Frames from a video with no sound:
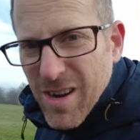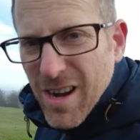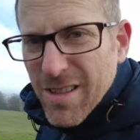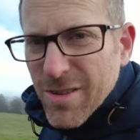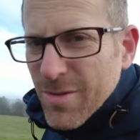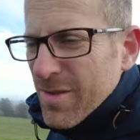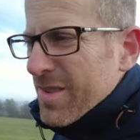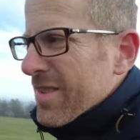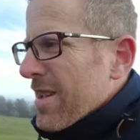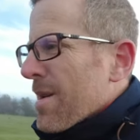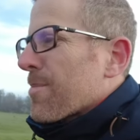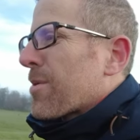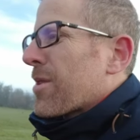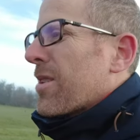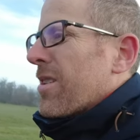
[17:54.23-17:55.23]
hollowed
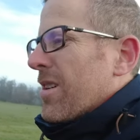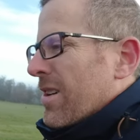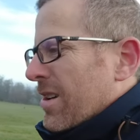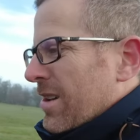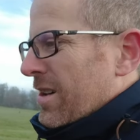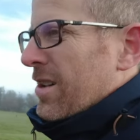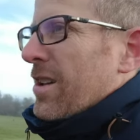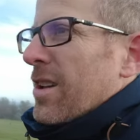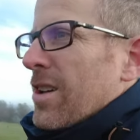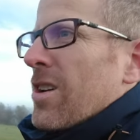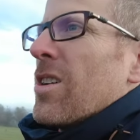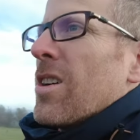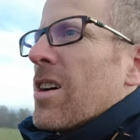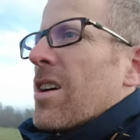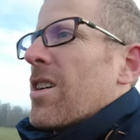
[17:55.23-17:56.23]
steps,
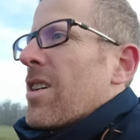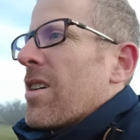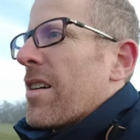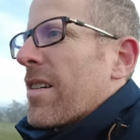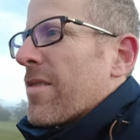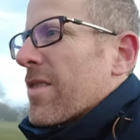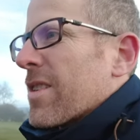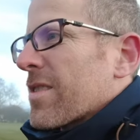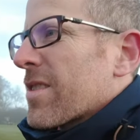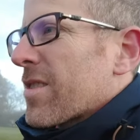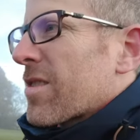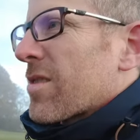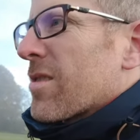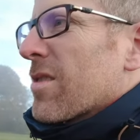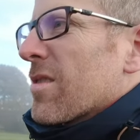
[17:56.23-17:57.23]
look at
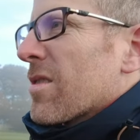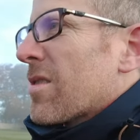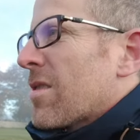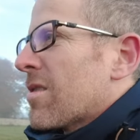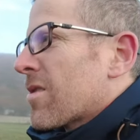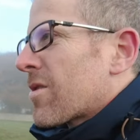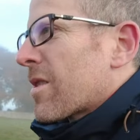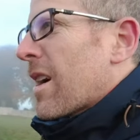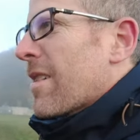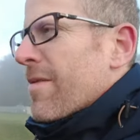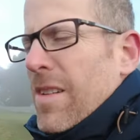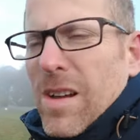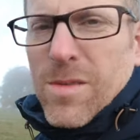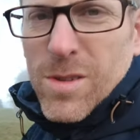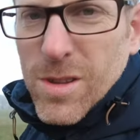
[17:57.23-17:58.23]
this, look what I
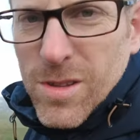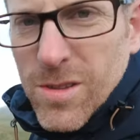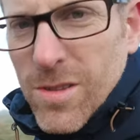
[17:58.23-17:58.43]
found